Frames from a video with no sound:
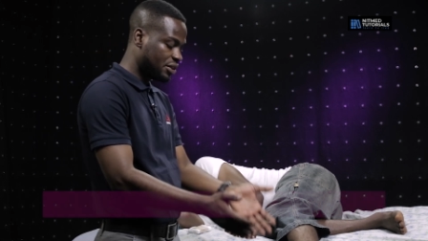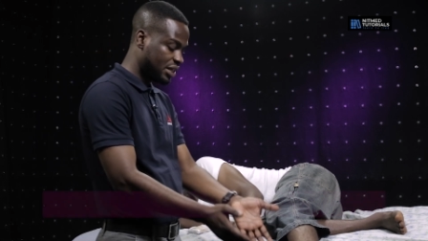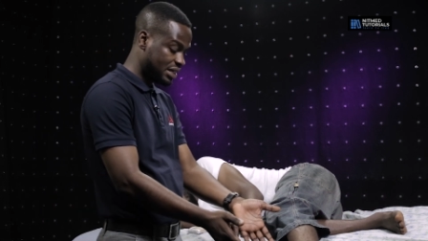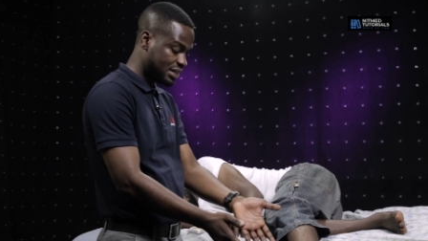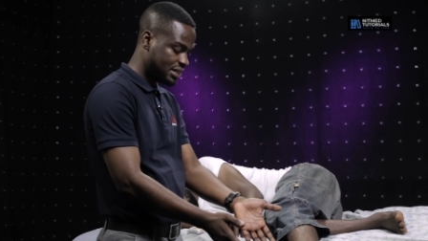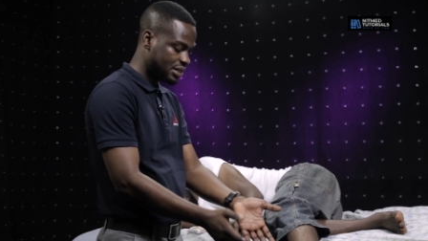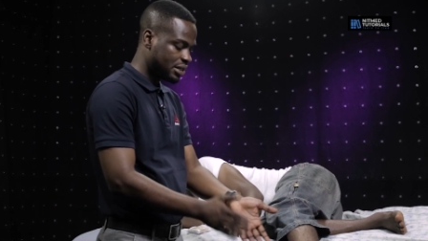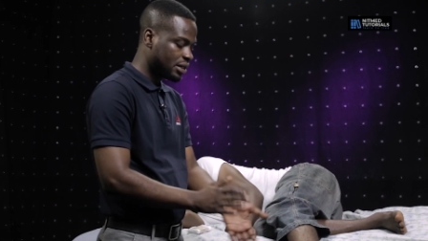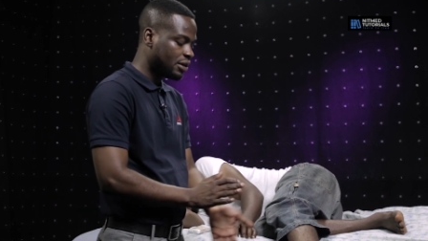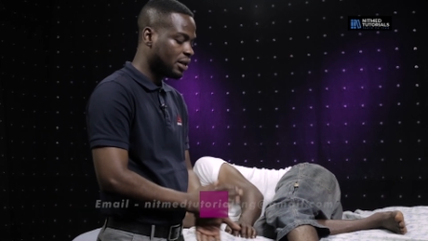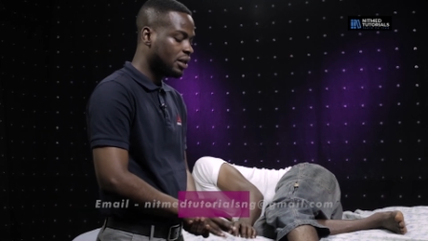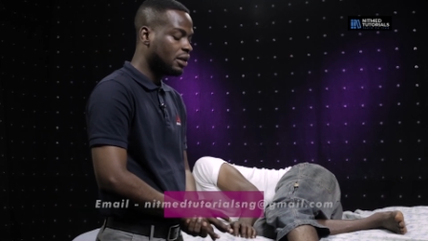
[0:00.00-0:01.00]
this
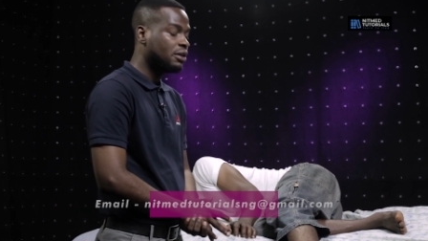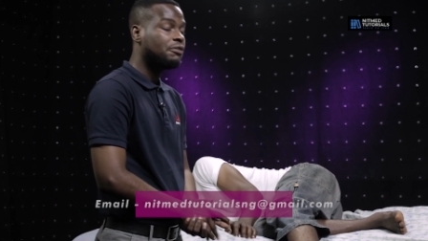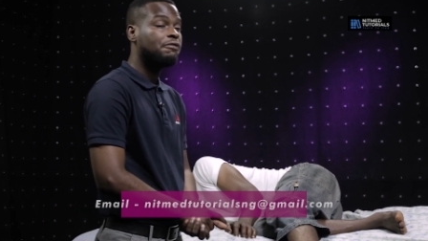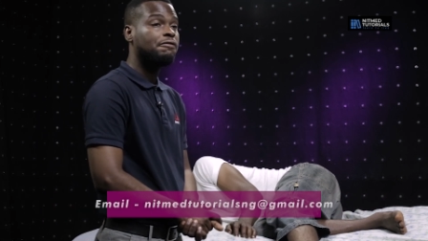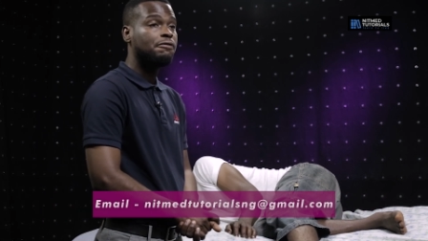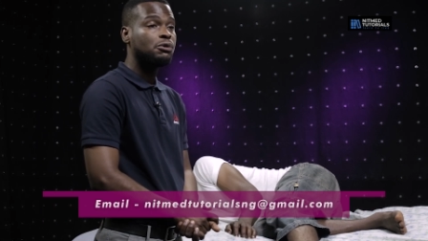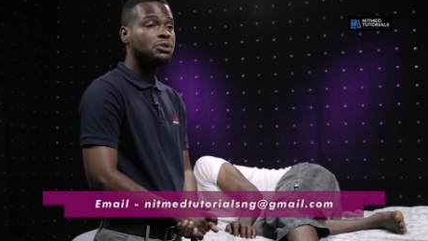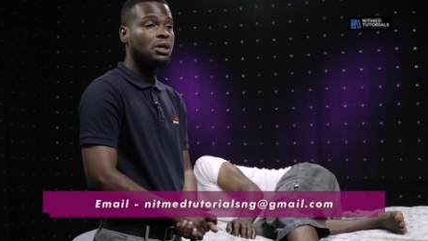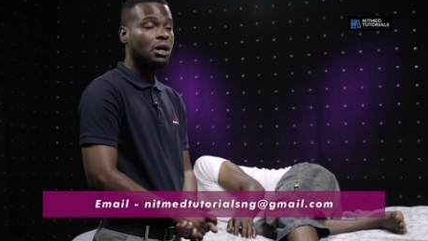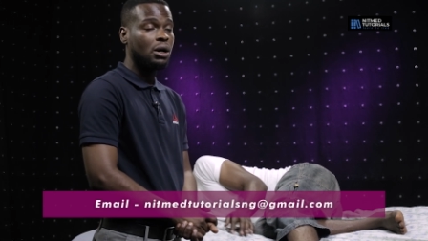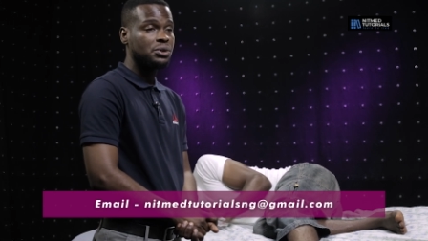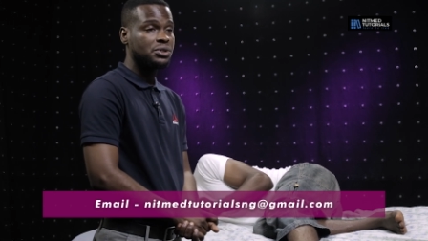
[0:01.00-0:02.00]
foot
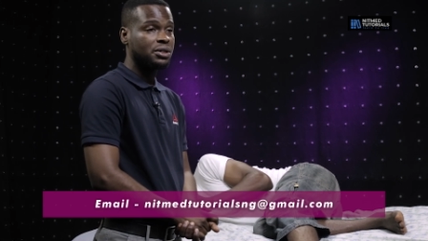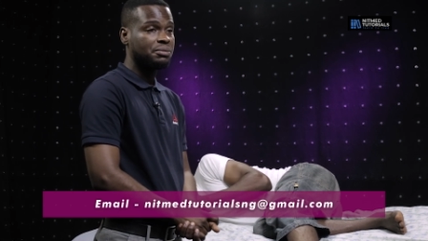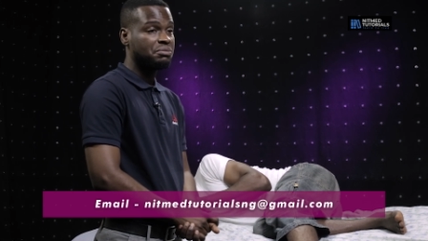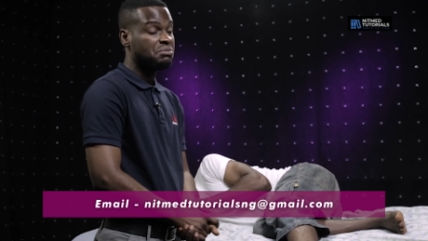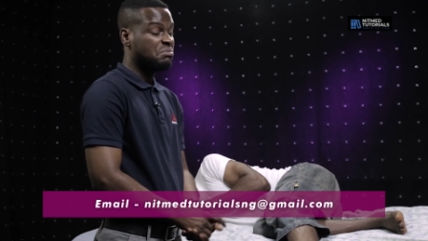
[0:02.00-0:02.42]
ulcer,